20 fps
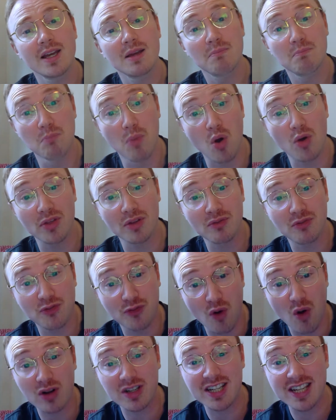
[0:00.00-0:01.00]
More than
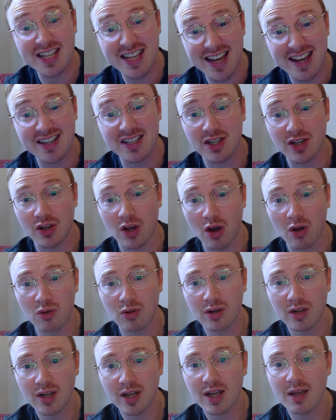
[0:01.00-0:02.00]
40 years
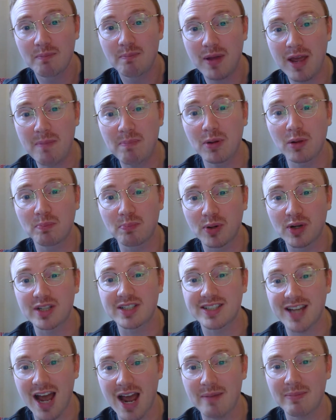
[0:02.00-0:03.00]
ago, people put
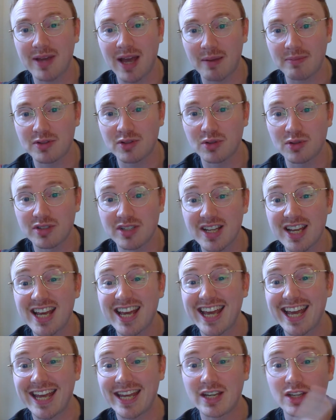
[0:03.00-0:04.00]
time capsules
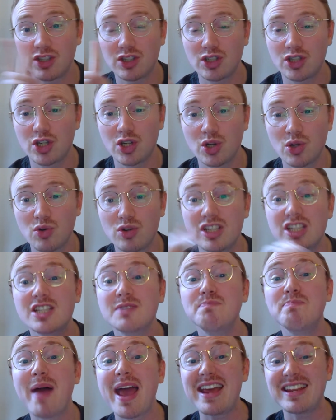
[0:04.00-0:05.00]
in 2
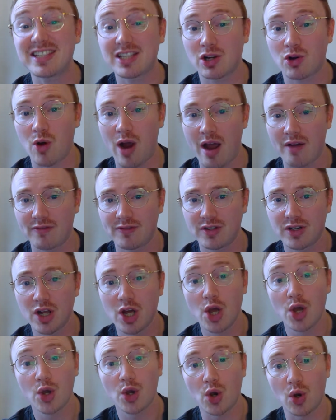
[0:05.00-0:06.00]
spacecraft
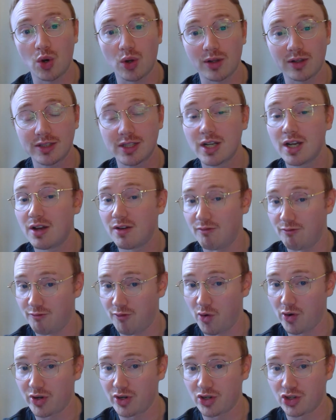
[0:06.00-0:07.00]
called
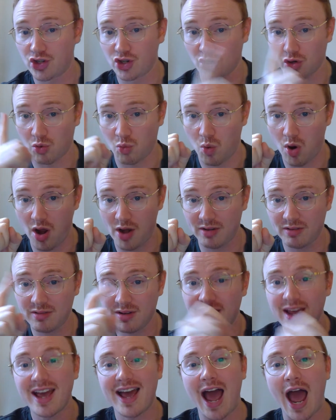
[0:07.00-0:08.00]
Voyager 1
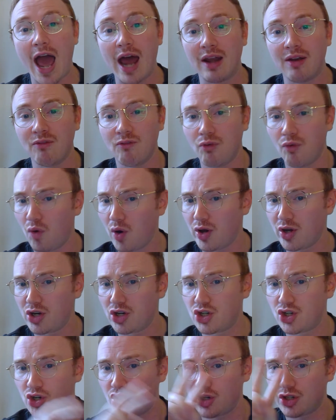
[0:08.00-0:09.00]
and
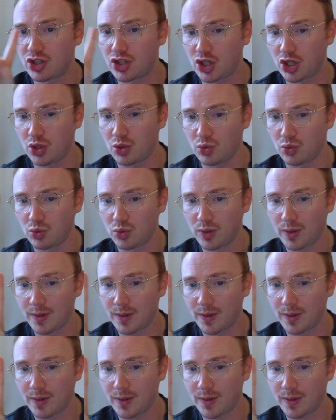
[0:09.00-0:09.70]
Voyager 2.